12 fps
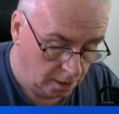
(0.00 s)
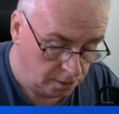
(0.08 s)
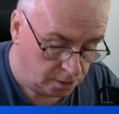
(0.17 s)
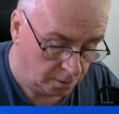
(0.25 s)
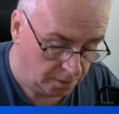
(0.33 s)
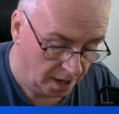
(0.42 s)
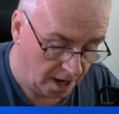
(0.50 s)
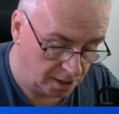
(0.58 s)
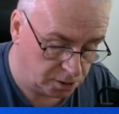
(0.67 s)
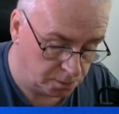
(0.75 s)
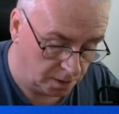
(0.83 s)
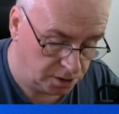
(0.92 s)
So yeah,
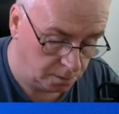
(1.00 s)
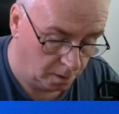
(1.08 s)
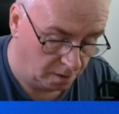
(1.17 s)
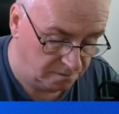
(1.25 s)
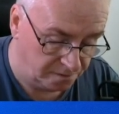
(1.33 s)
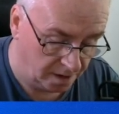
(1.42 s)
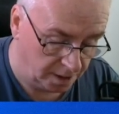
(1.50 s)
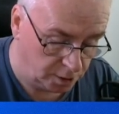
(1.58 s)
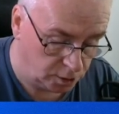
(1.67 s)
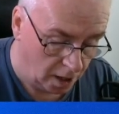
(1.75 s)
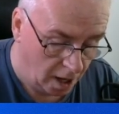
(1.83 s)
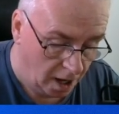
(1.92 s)
S21
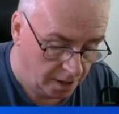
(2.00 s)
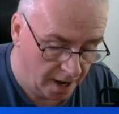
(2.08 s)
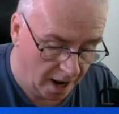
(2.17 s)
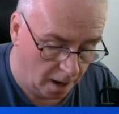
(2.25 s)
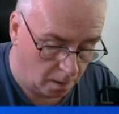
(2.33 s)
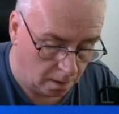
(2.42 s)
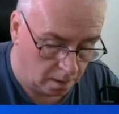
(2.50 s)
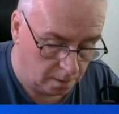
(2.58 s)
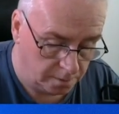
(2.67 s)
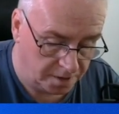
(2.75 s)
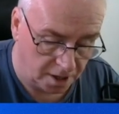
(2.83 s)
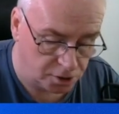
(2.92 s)
phase. Now,
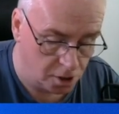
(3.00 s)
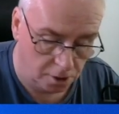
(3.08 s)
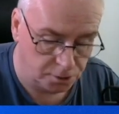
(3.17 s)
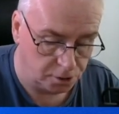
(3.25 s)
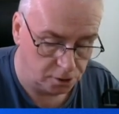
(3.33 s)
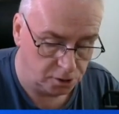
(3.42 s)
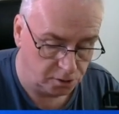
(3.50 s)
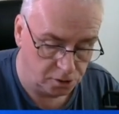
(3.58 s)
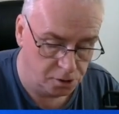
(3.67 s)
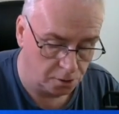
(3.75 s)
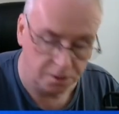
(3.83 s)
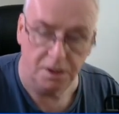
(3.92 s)
that's nonsense.
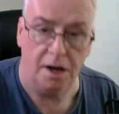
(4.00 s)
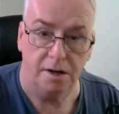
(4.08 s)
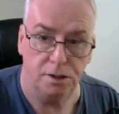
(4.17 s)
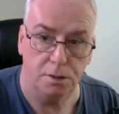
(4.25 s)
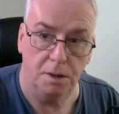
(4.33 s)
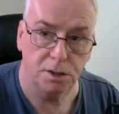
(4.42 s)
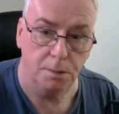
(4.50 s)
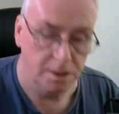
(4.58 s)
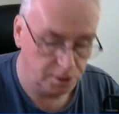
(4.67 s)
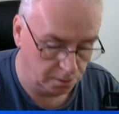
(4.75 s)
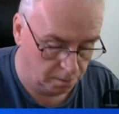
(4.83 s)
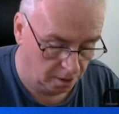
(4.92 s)
There's nothing connected to
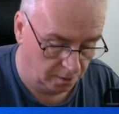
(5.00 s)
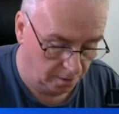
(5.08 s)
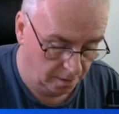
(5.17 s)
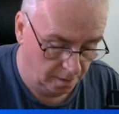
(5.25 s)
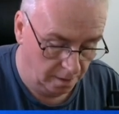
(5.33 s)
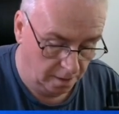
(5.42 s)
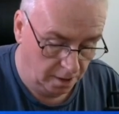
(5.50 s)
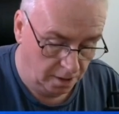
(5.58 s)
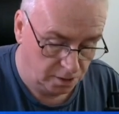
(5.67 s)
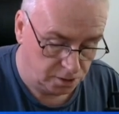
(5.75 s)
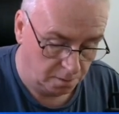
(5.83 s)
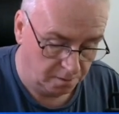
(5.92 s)
S21.
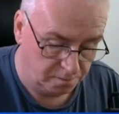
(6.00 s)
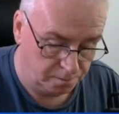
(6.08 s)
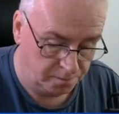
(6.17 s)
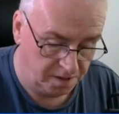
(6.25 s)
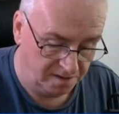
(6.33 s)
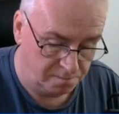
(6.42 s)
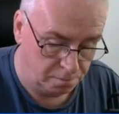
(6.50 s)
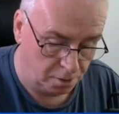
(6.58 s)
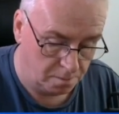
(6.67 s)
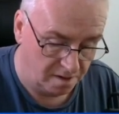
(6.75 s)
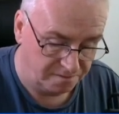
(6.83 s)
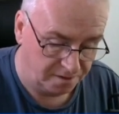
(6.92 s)
So you can
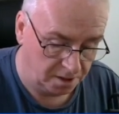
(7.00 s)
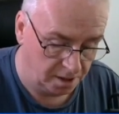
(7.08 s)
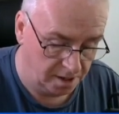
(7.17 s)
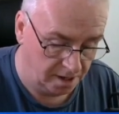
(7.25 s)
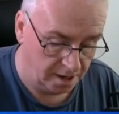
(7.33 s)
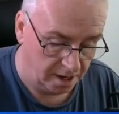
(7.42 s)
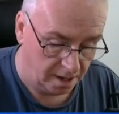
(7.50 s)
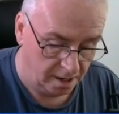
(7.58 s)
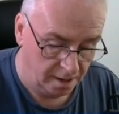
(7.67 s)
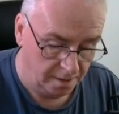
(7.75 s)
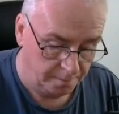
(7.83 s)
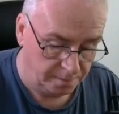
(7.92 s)
put my finger near it.
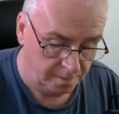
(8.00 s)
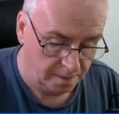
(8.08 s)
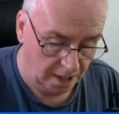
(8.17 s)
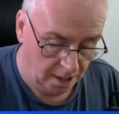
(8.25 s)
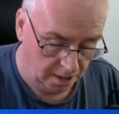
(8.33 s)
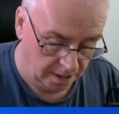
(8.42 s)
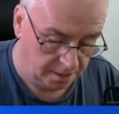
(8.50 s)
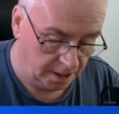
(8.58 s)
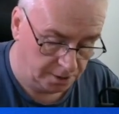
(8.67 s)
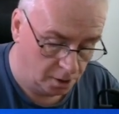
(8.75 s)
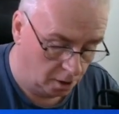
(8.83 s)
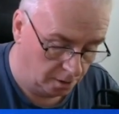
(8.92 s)

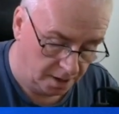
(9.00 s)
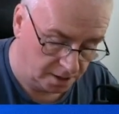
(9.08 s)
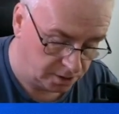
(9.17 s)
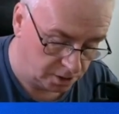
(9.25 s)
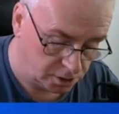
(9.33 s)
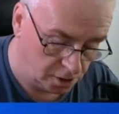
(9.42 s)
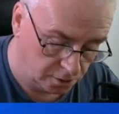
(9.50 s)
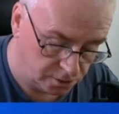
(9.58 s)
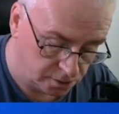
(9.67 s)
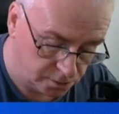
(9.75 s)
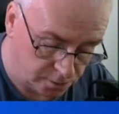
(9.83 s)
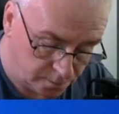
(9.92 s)
Ignore that, it's
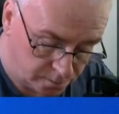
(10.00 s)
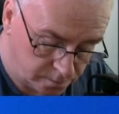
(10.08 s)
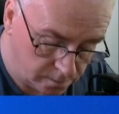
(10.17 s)
nonsense.